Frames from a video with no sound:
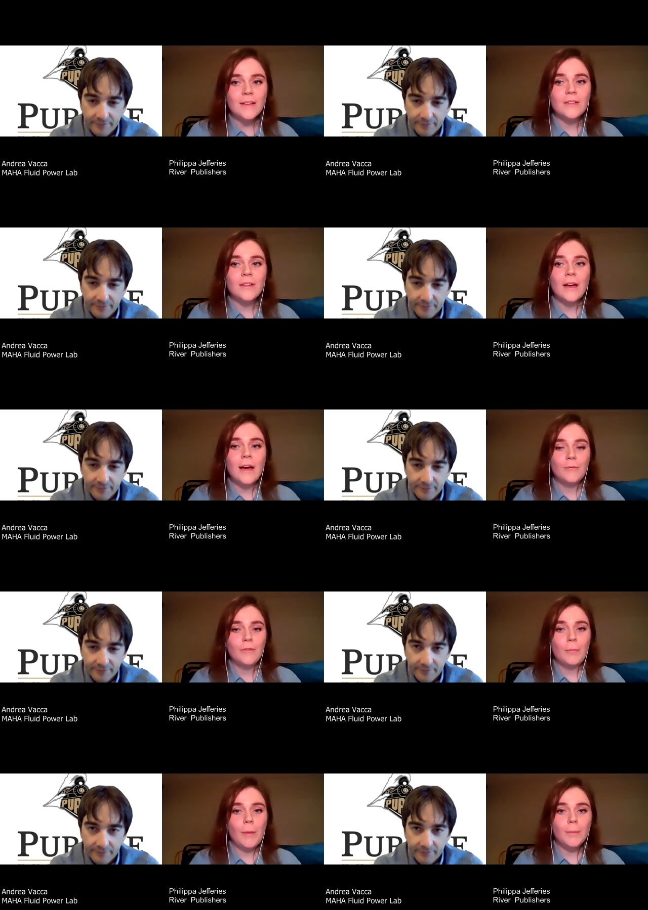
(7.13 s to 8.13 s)
Speaker 1: Editor at
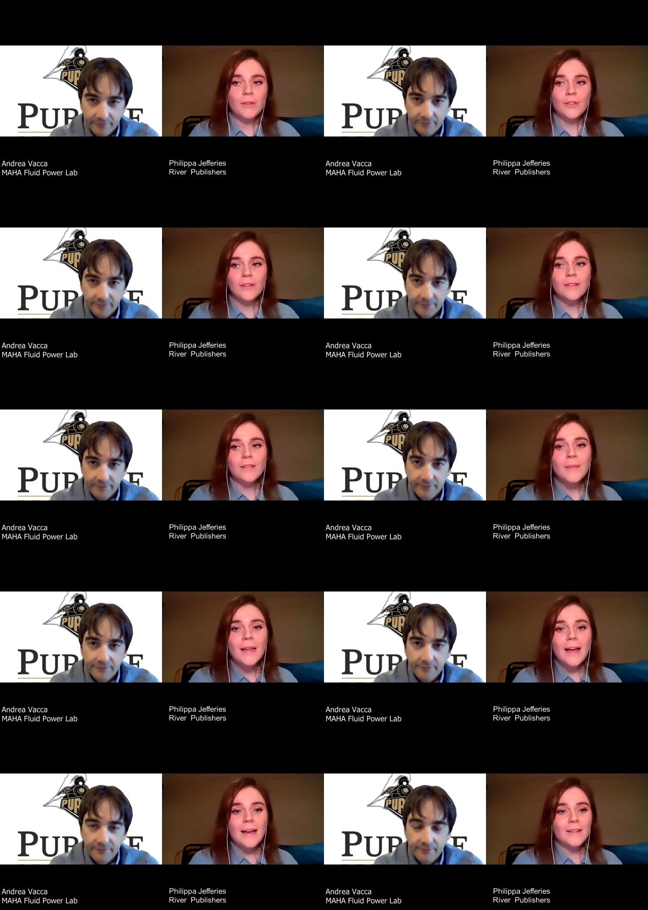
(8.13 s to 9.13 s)
River Publishers,
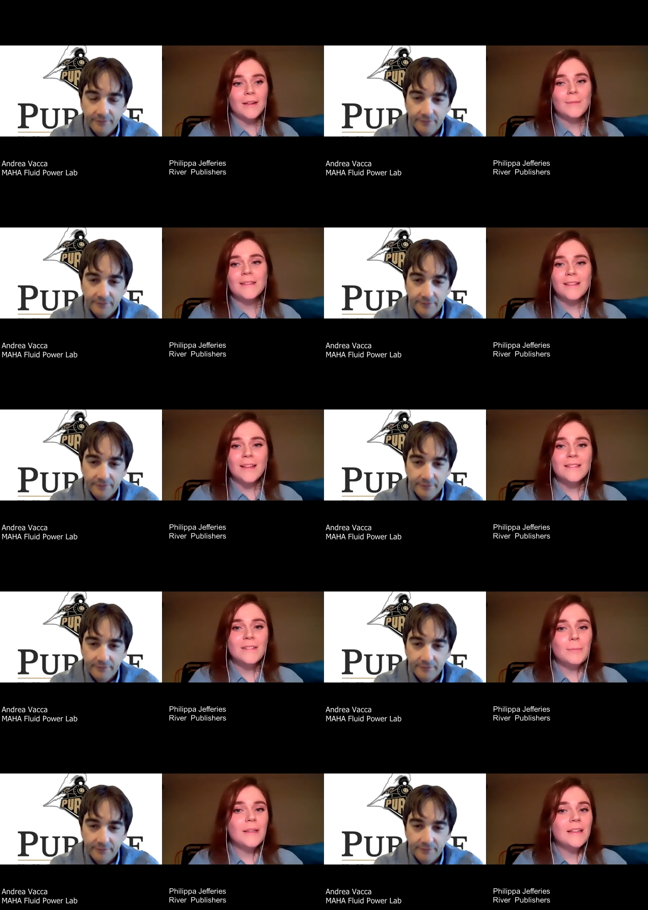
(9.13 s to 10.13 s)
and I am
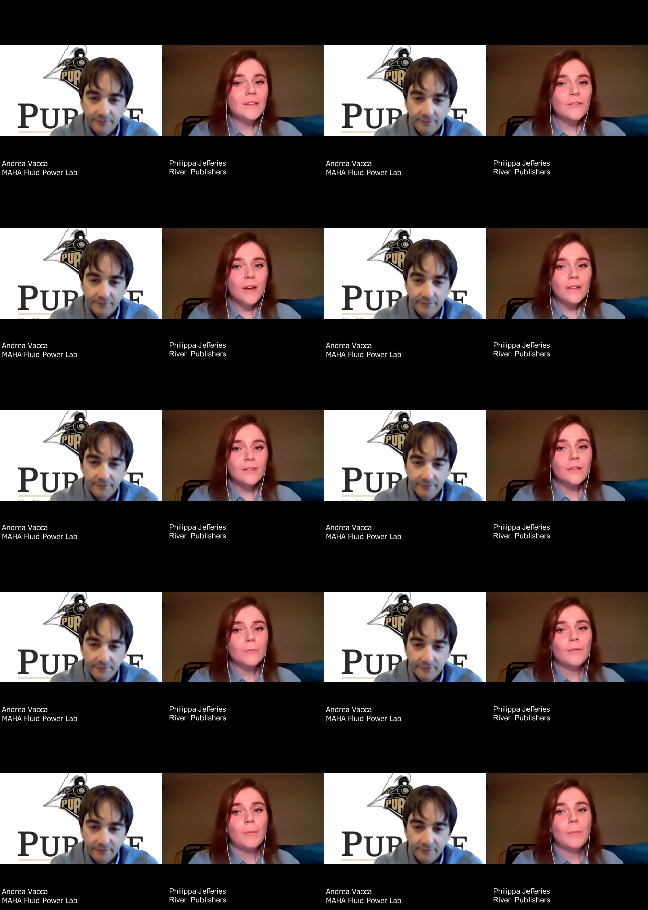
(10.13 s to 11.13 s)
excited to begin the first of the
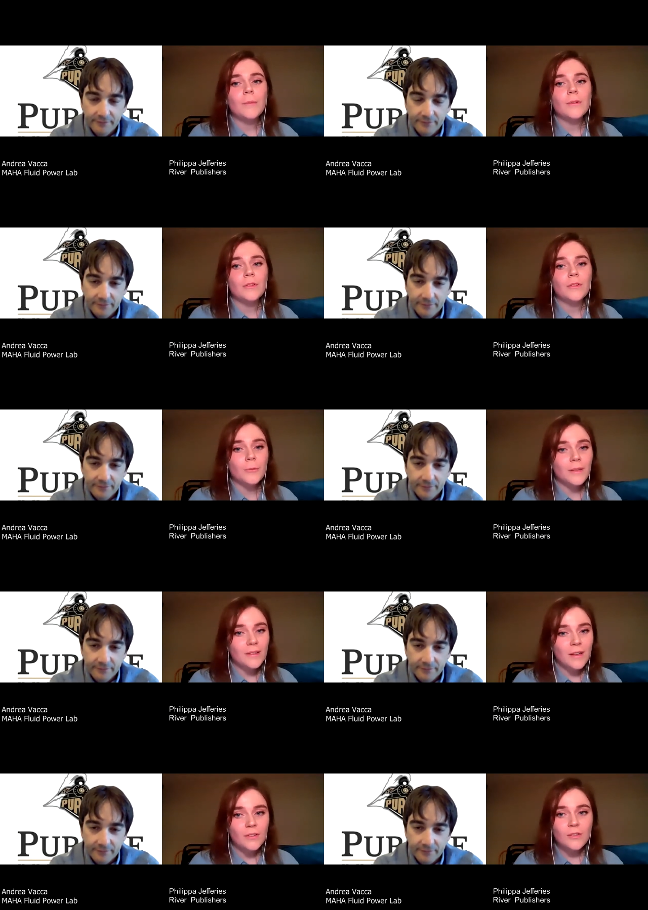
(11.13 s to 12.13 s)
River Publishers
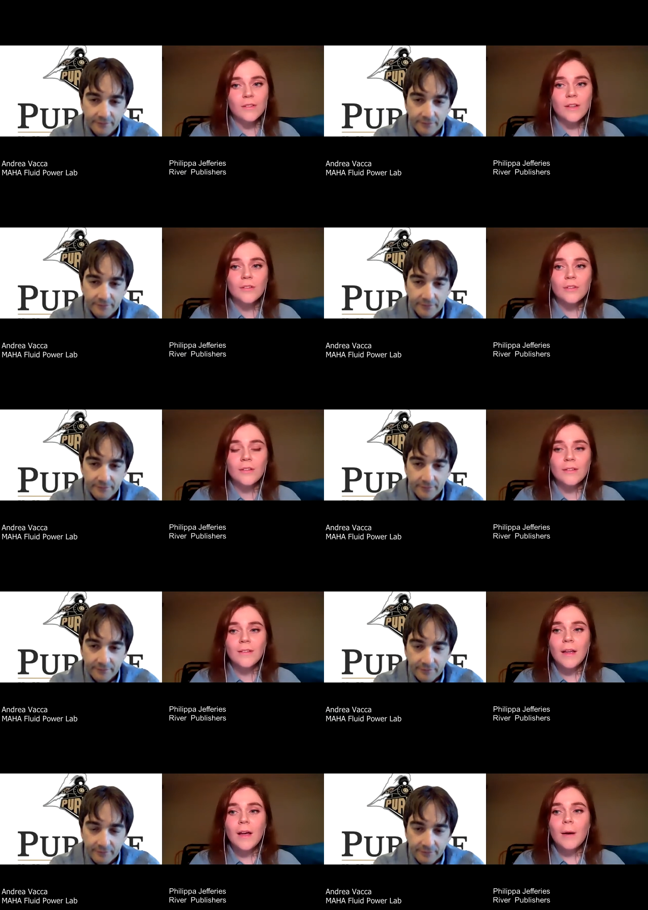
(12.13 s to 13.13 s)
research discussions
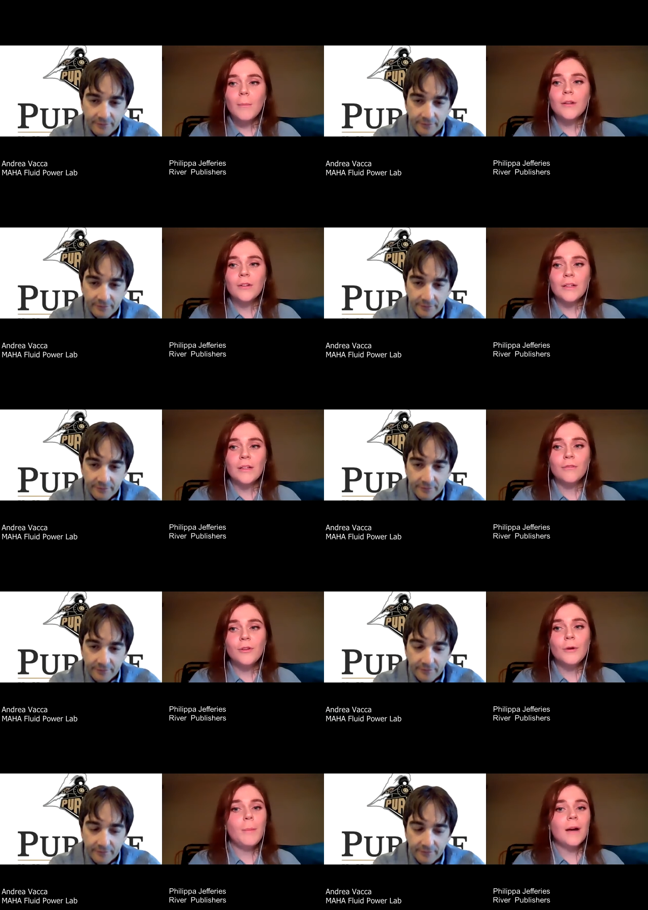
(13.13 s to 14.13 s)
by looking at
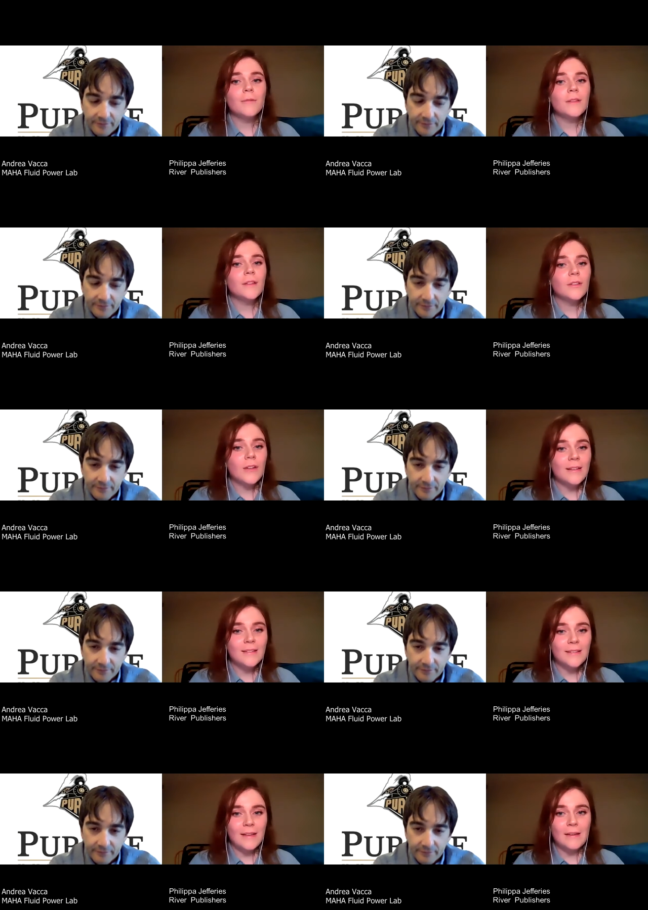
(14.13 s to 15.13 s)
fluid power research and
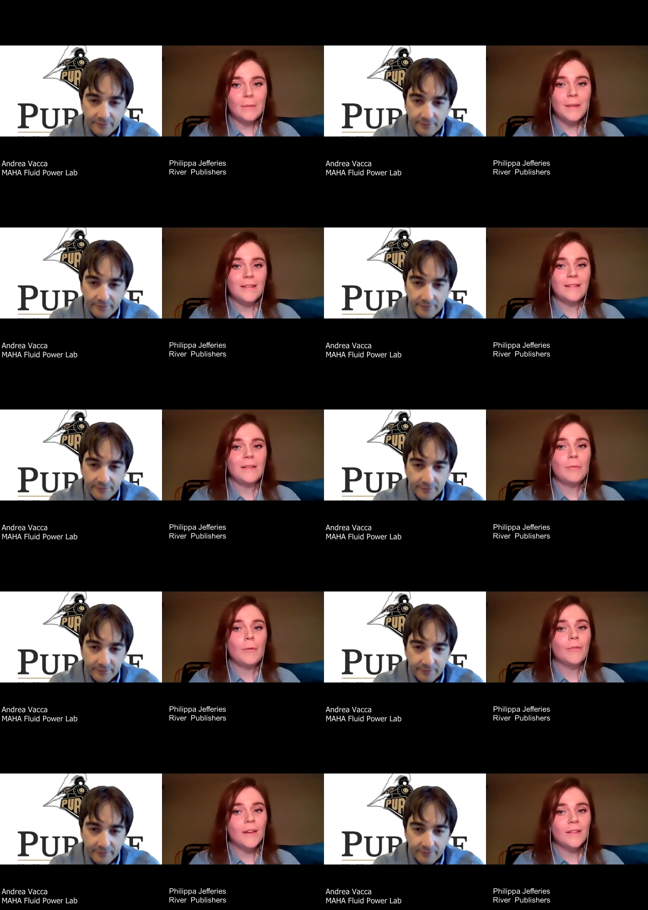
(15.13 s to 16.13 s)
sustainability with
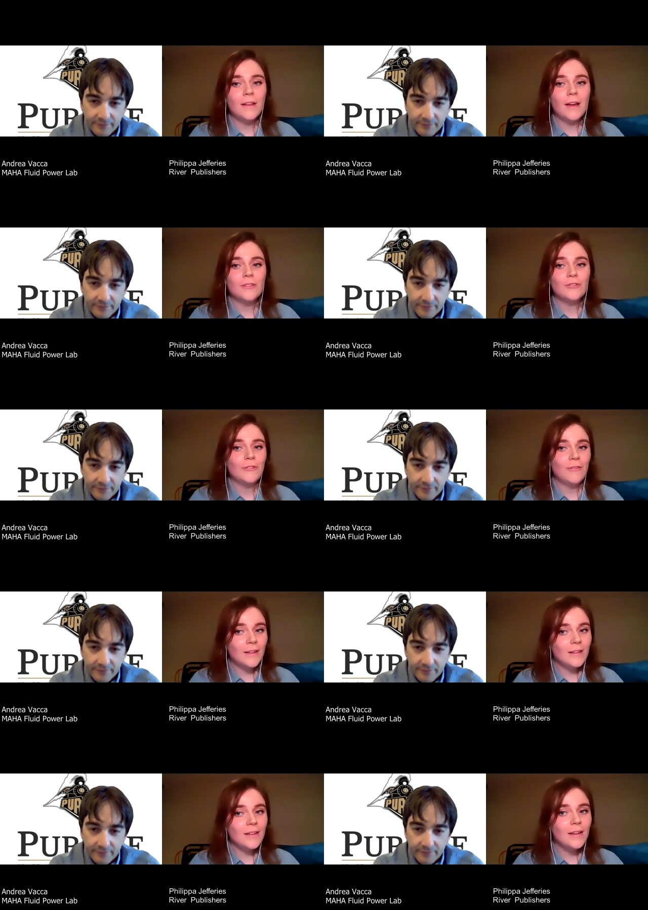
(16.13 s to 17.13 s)
Professor Andrea
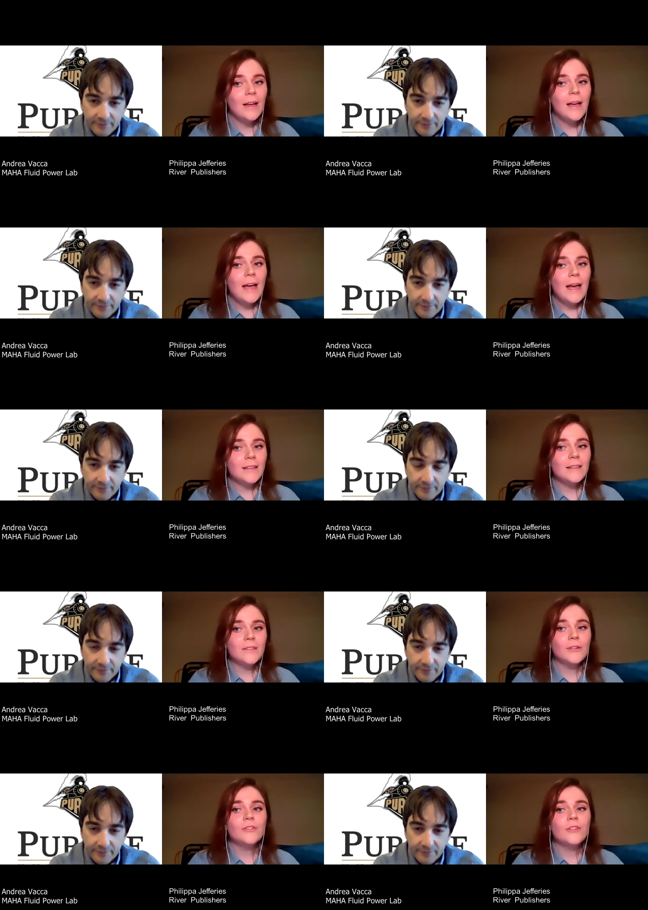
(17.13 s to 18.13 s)
Vacca,
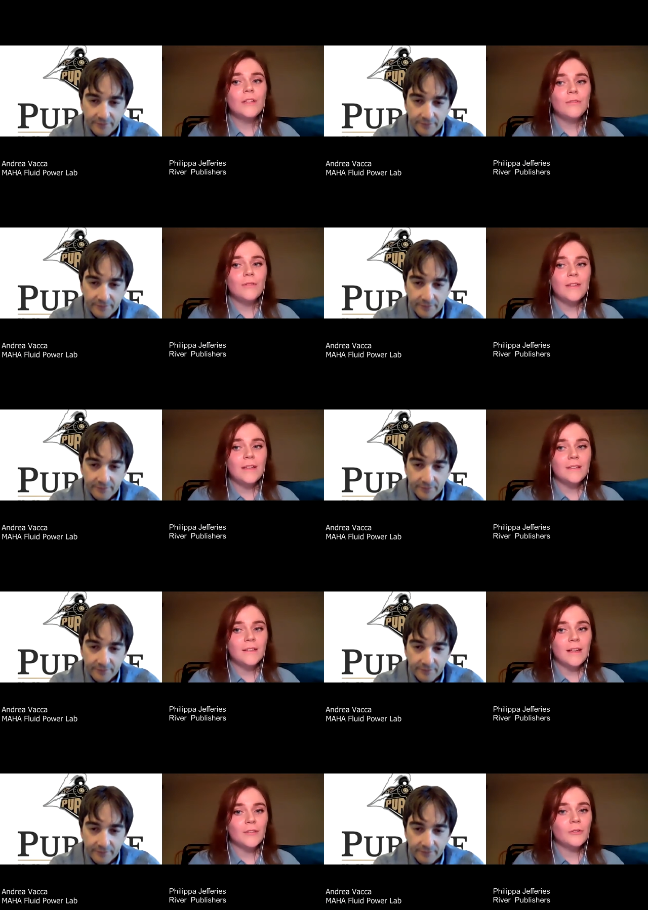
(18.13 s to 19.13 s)
Editor-in-Chief of the
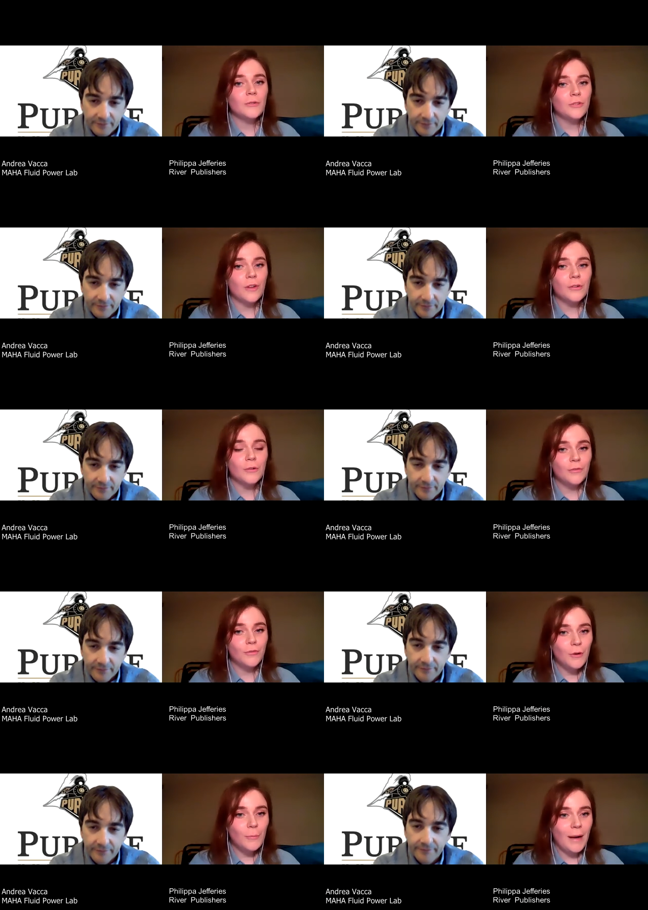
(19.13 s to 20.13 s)
International Journal of
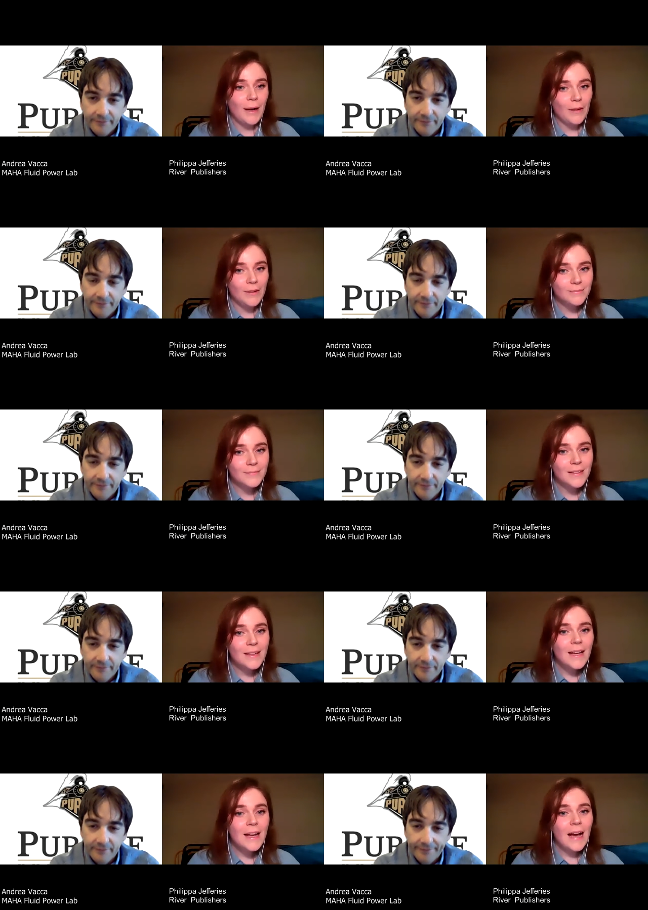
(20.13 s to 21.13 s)
Fluid Power.
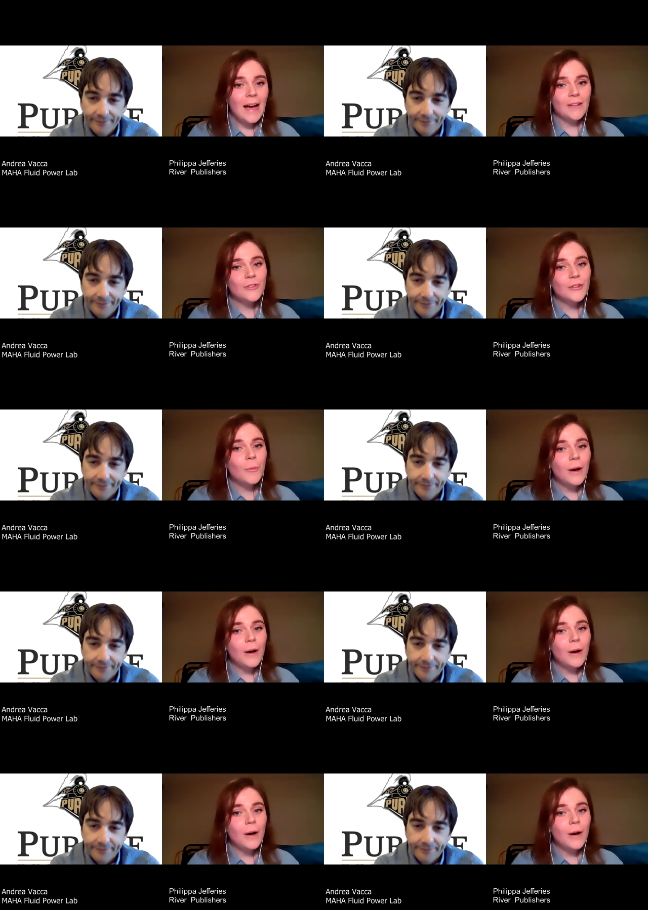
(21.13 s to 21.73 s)
Andrea,